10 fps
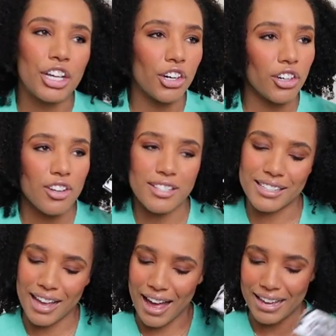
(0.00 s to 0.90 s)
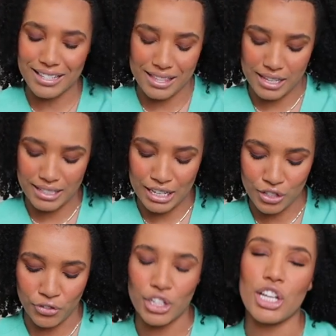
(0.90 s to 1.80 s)
girls, guys, this
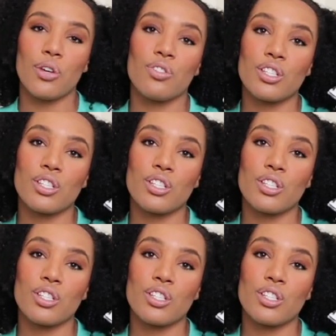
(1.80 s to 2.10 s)
is for you.